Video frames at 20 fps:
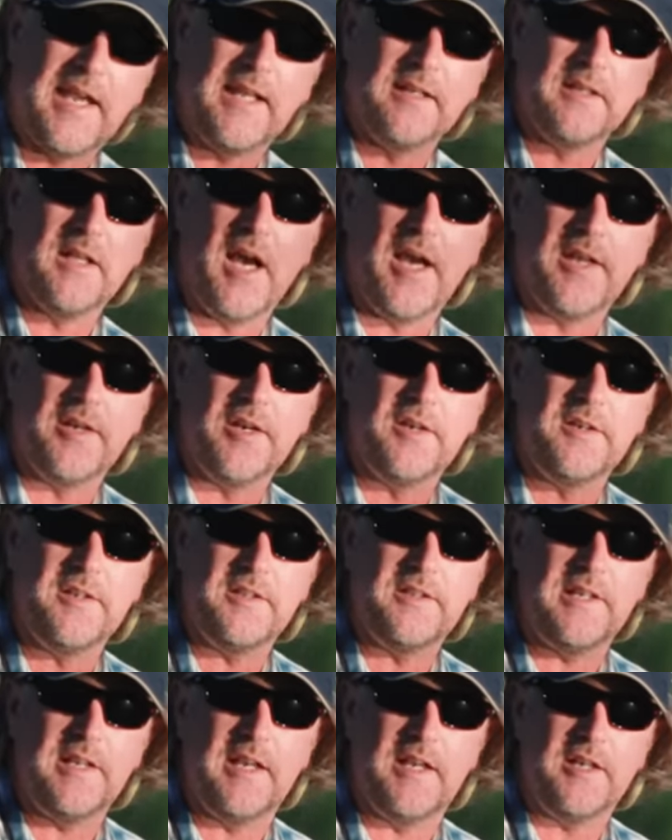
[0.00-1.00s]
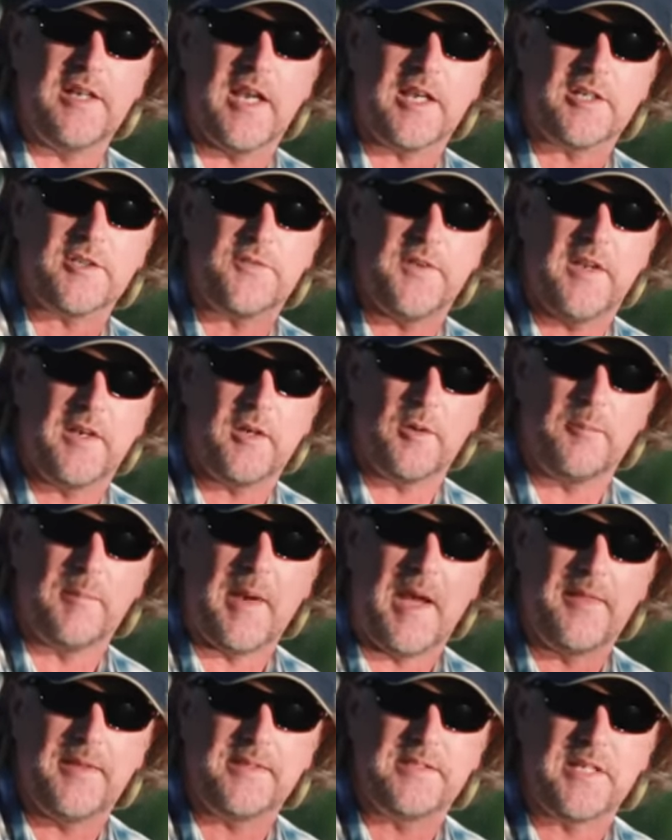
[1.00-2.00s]
that line under the index finger
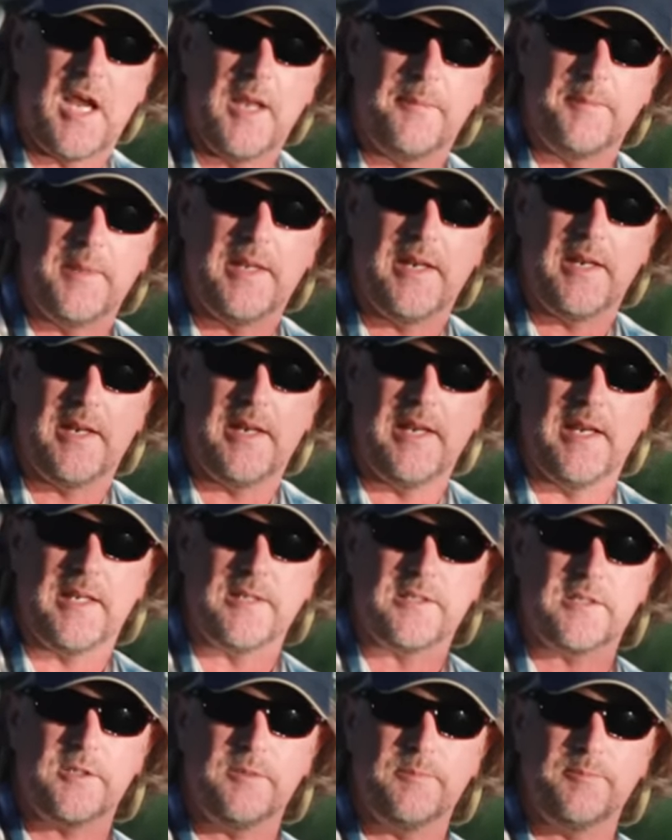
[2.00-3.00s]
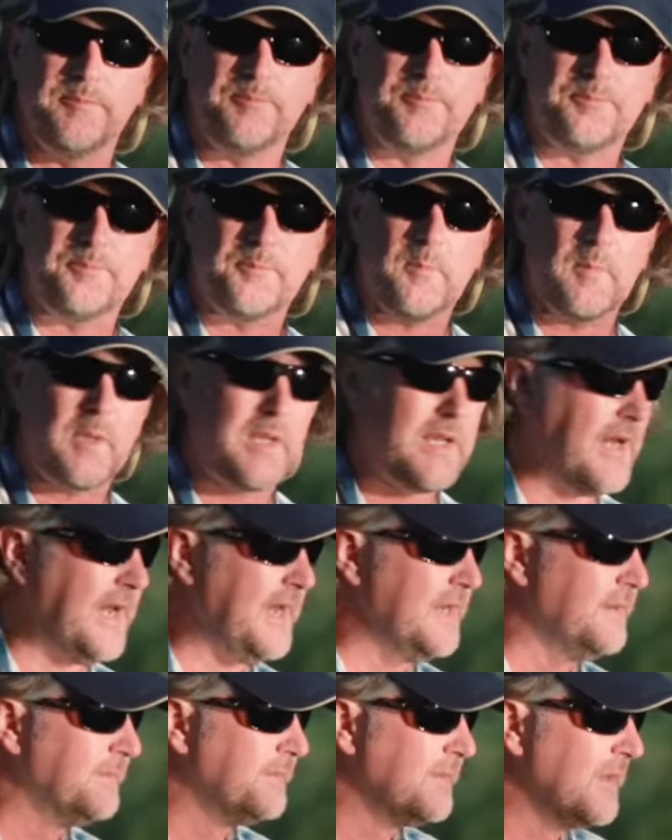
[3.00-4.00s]
by the time that it hits,
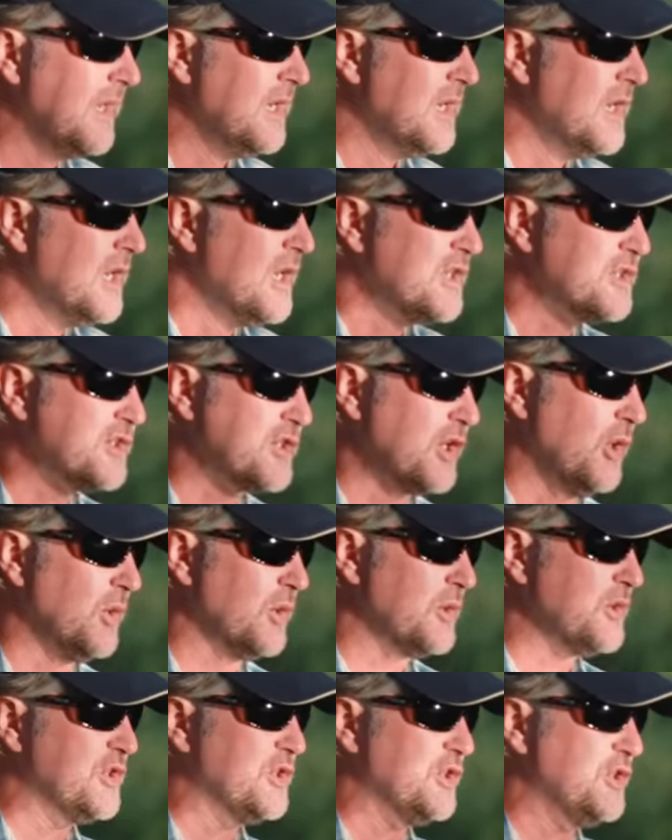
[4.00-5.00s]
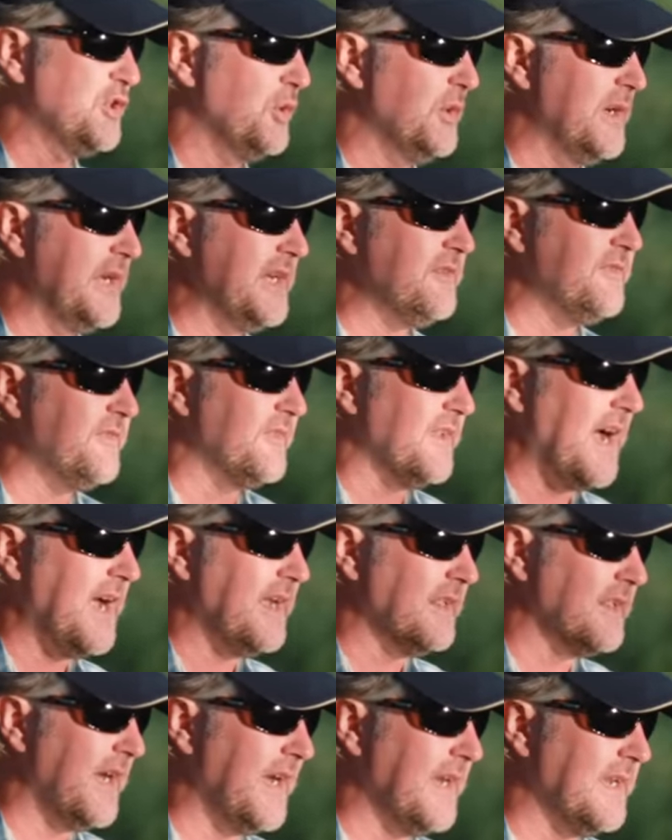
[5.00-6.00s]
okay? So shooting
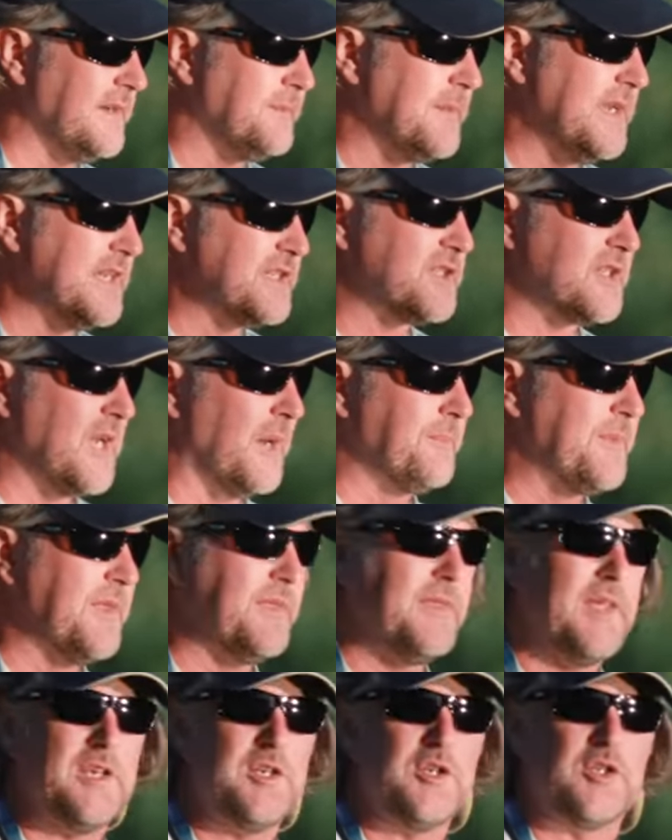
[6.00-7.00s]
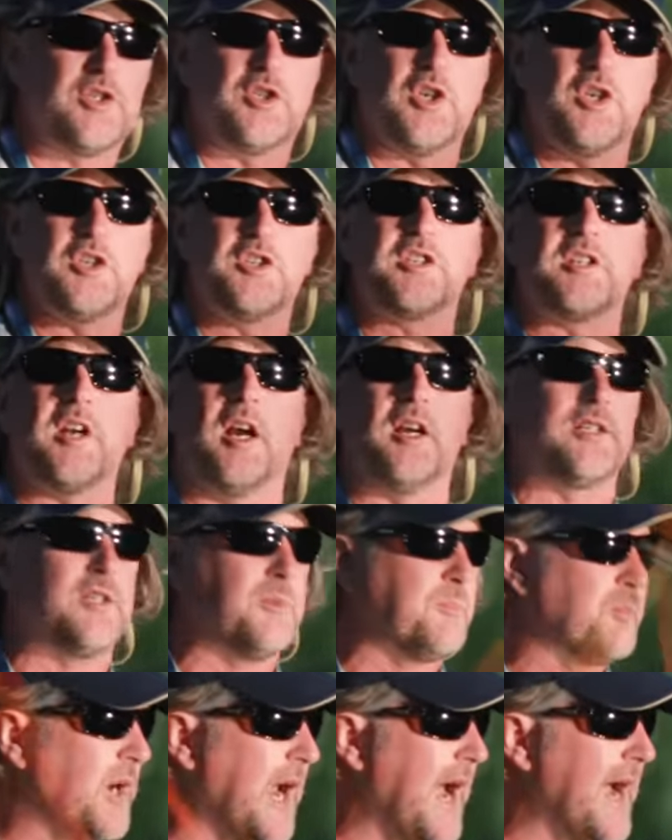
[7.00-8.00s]
fly line is something that you should start
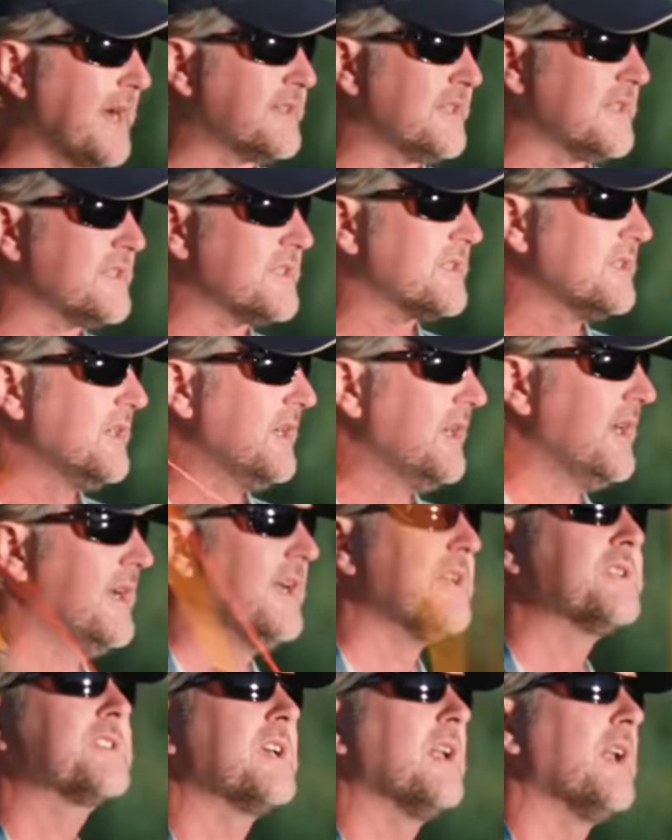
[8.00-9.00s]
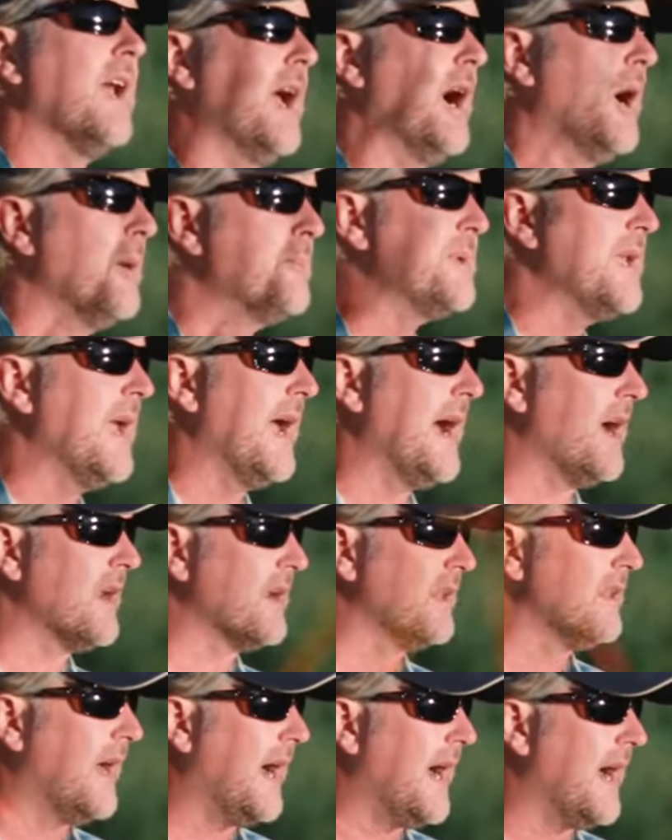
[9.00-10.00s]
to practice. It's gonna help you
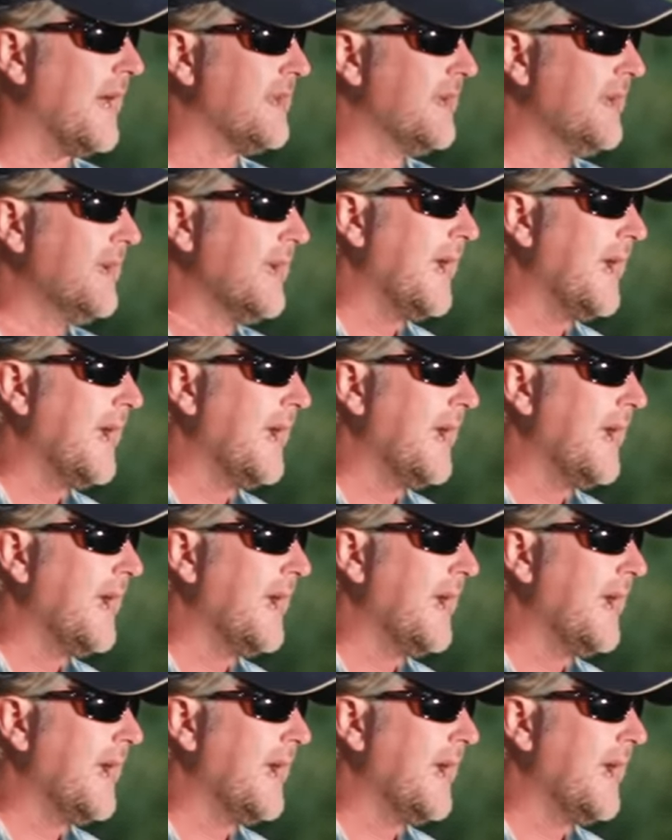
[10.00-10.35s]
out a lot,